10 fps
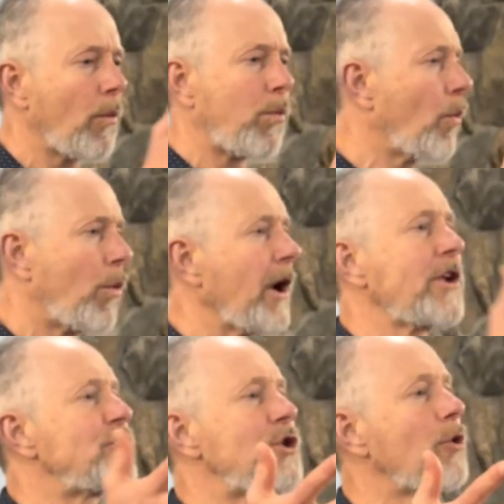why
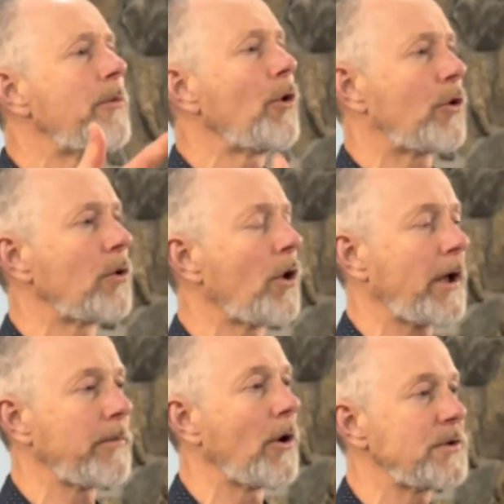don't you do a miracle
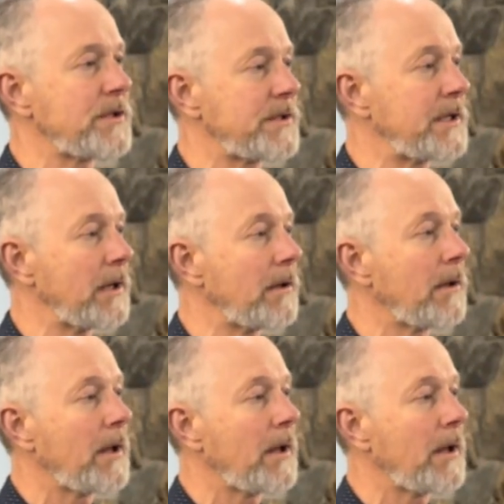like Moses did?